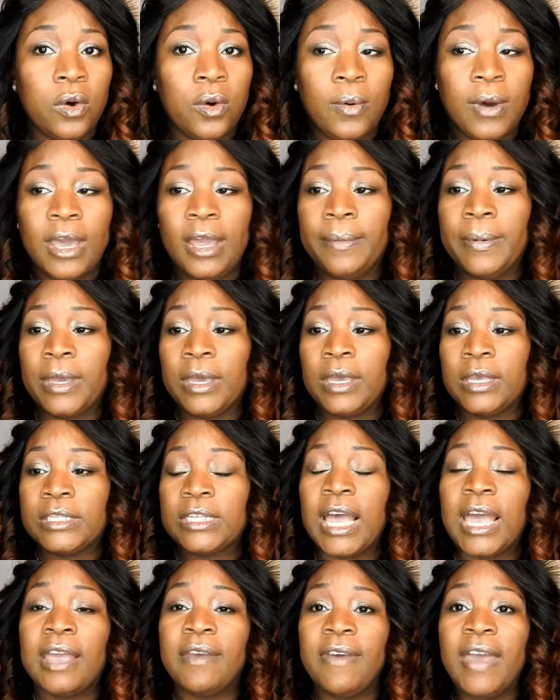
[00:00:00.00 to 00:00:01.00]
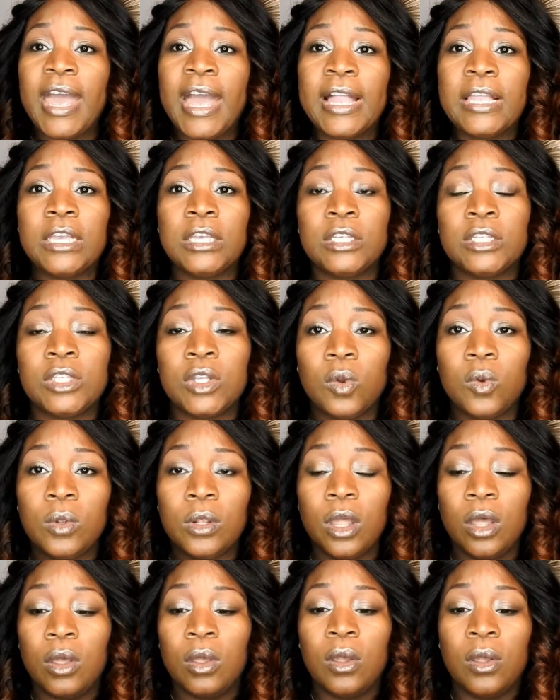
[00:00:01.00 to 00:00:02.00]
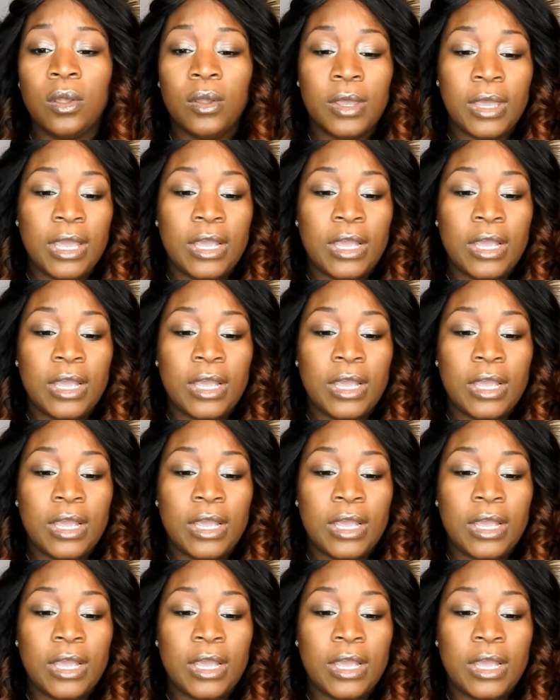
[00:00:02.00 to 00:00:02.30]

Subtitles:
away because I have had it so long,